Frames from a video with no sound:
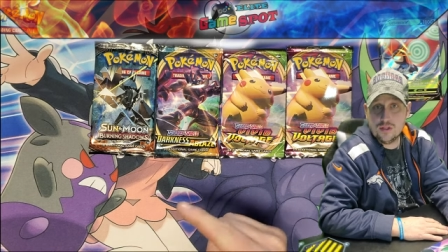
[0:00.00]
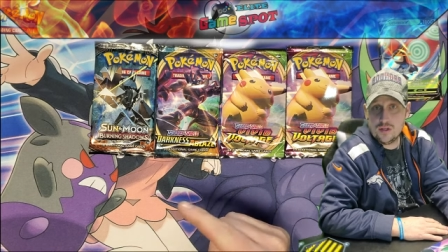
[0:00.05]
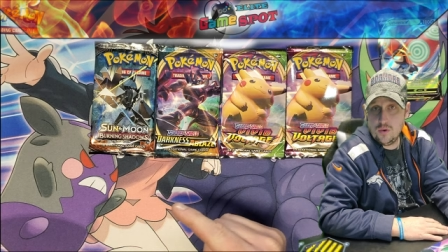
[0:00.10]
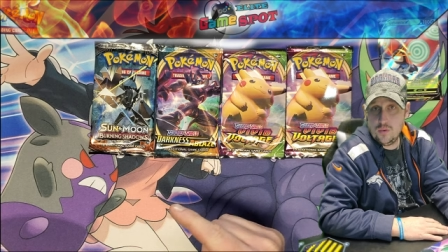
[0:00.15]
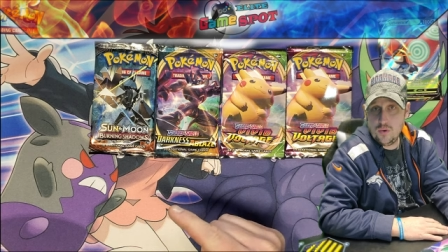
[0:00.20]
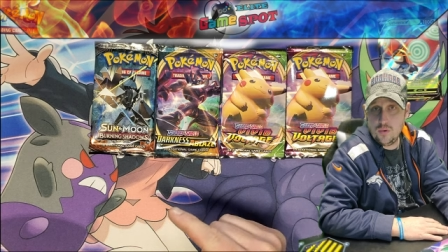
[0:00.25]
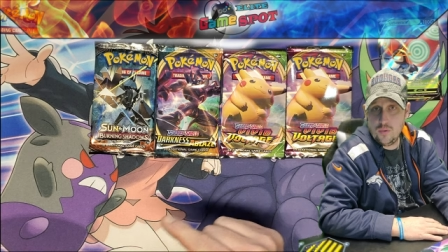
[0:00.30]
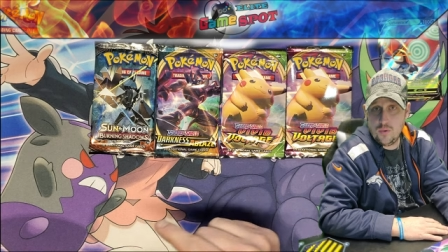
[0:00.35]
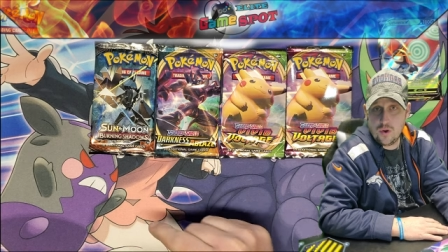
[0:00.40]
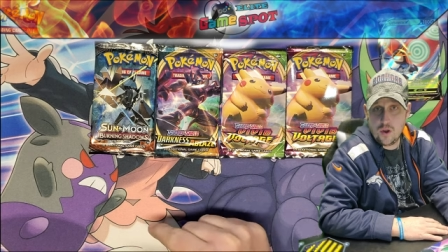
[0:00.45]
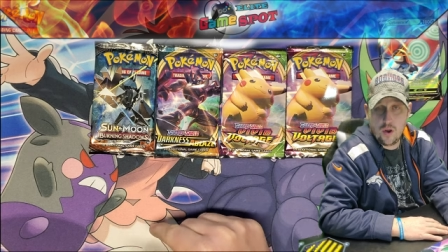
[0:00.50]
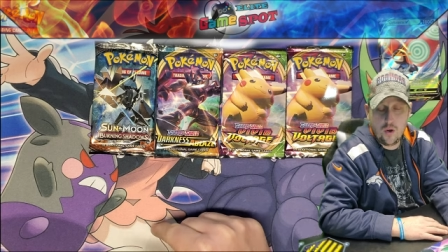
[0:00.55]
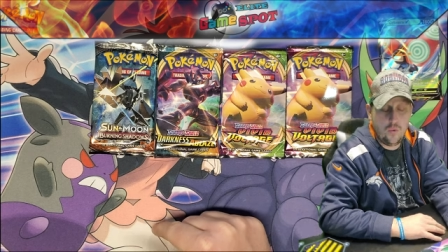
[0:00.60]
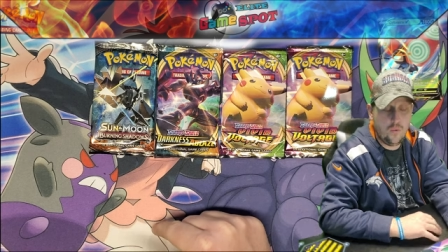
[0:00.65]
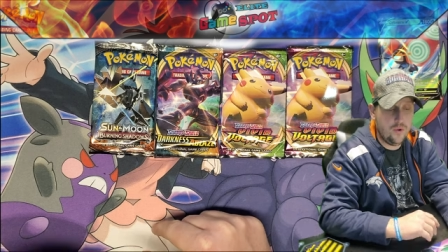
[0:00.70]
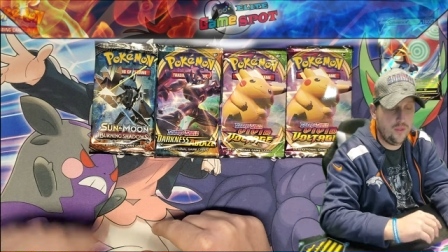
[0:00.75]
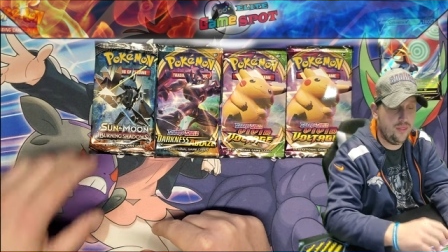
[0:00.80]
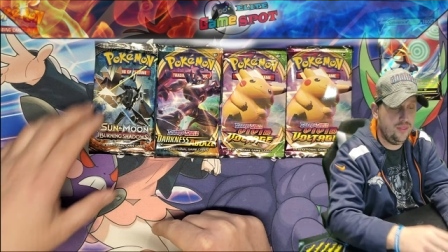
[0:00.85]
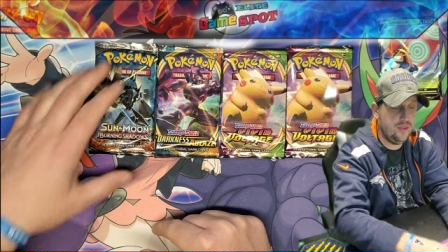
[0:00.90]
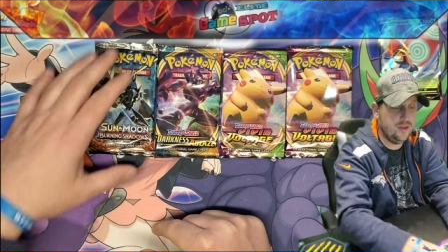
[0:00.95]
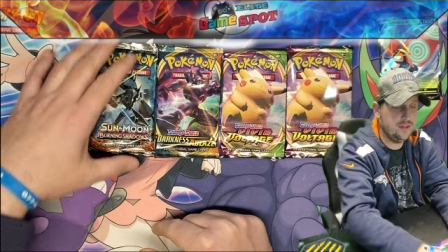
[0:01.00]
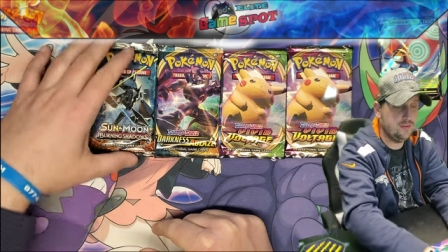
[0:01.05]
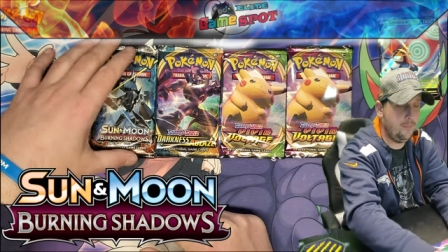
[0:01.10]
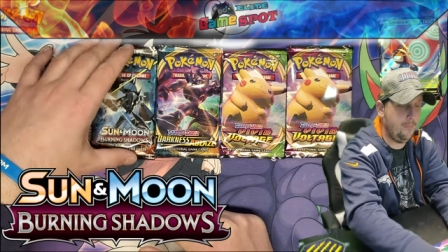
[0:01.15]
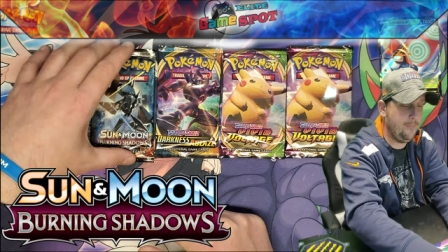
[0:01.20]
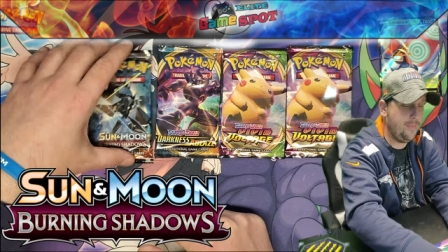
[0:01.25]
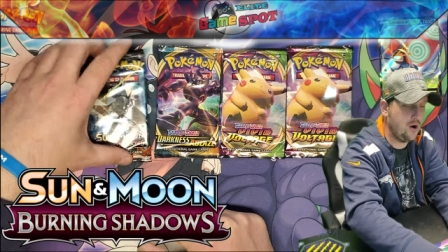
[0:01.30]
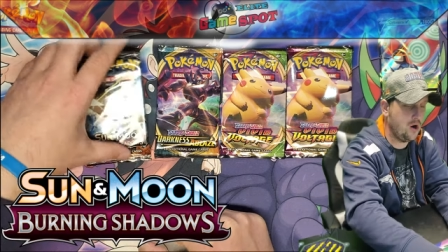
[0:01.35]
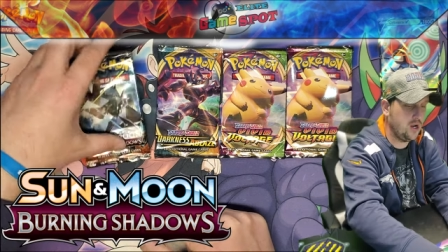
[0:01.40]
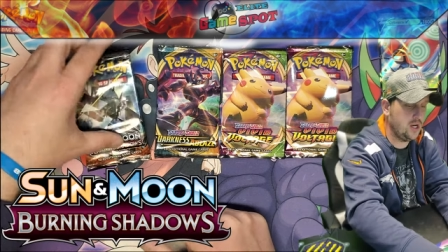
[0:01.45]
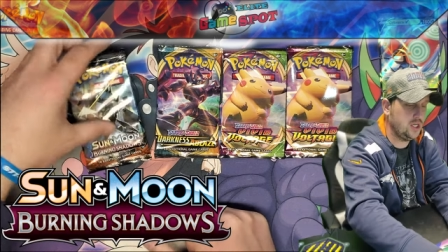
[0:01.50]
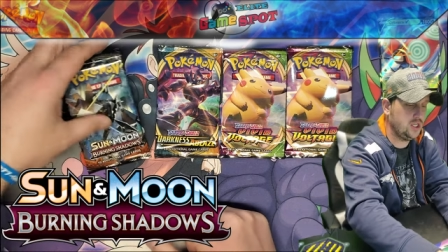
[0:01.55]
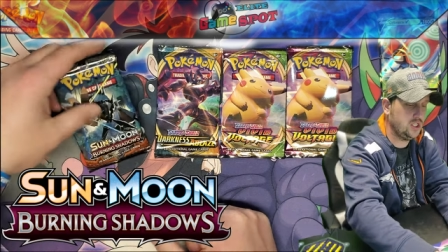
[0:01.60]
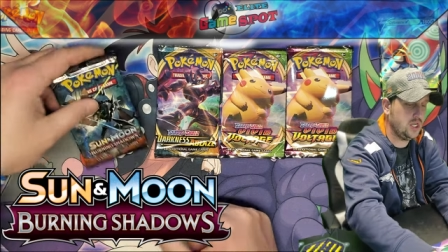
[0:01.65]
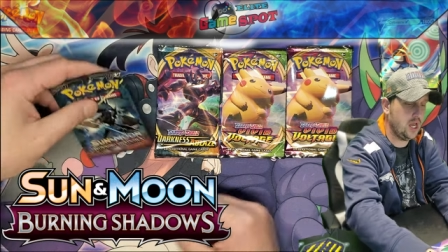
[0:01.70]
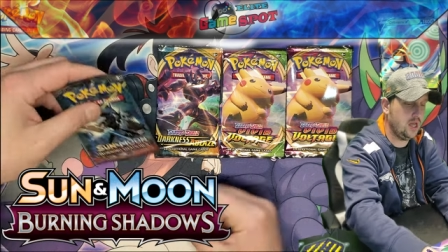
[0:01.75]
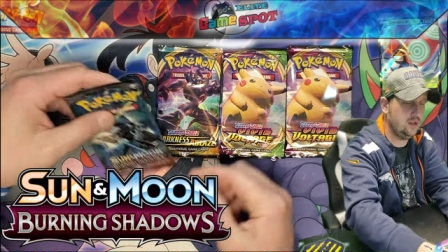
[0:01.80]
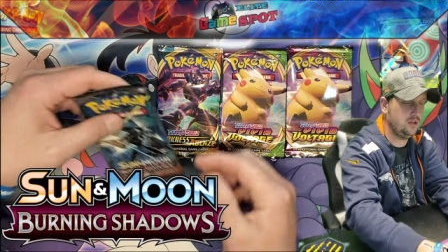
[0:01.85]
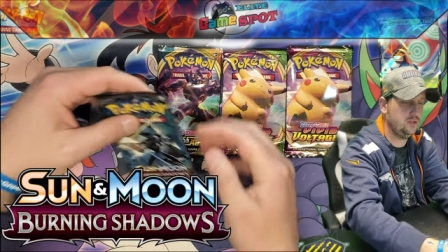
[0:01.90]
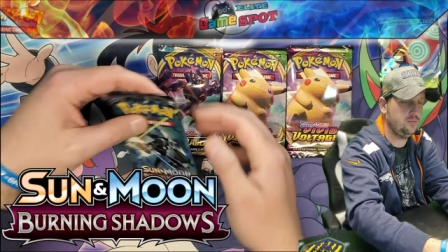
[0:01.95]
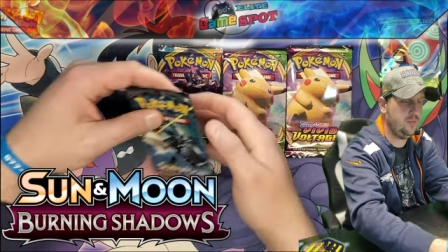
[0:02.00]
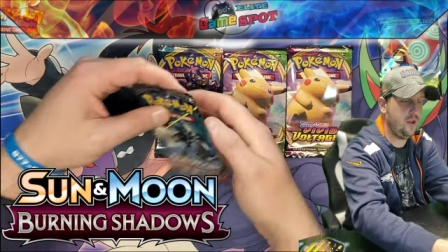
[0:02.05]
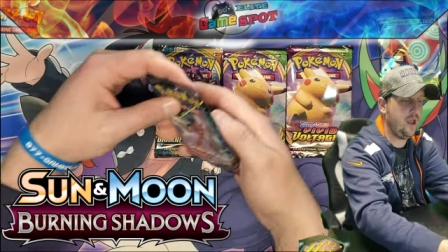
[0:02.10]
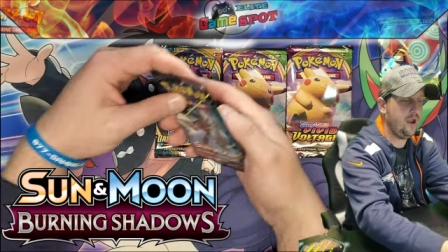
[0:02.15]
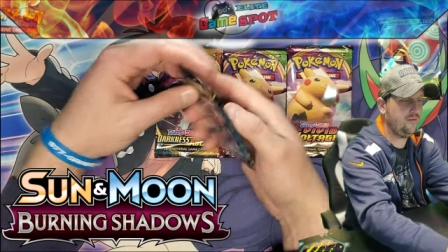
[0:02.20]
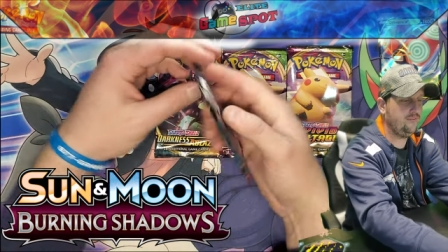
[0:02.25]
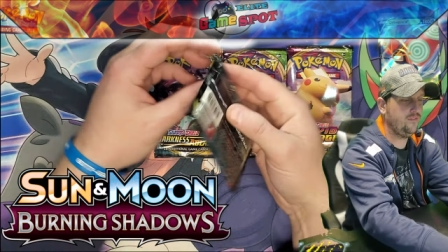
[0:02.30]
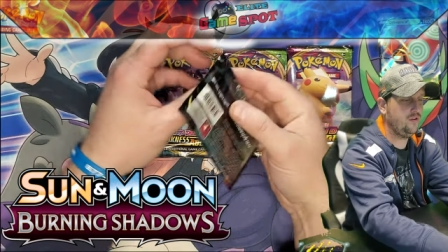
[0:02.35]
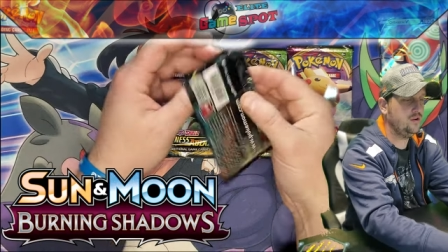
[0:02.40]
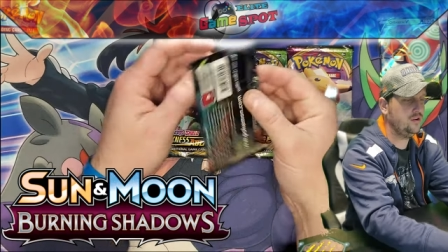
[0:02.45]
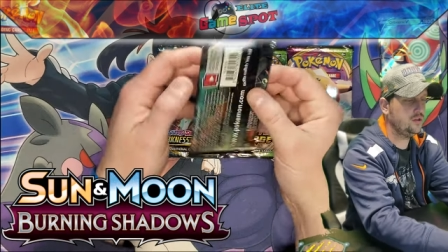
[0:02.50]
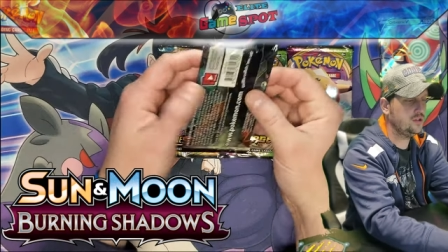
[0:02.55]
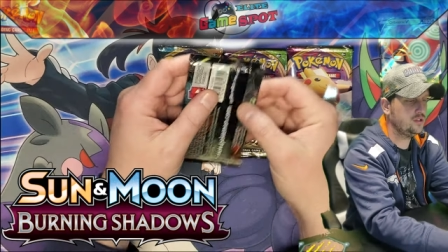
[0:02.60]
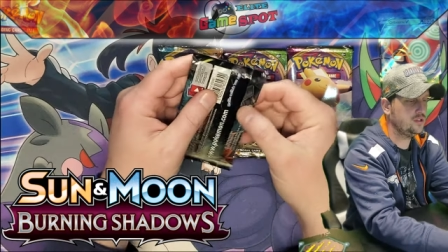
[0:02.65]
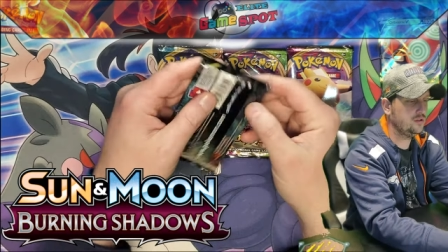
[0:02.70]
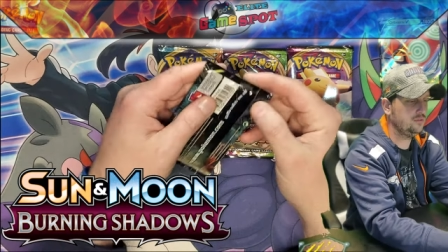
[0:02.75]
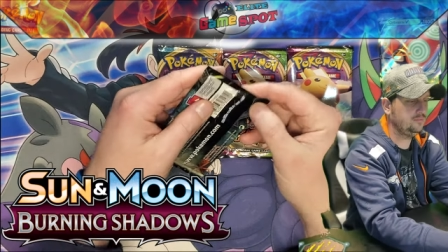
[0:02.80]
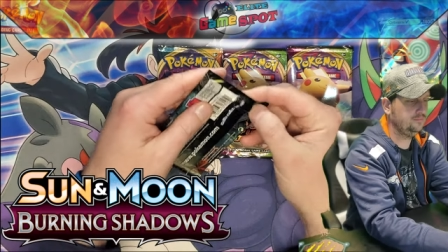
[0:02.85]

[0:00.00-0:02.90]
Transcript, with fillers: so we will go with this Burning Shadows pack first.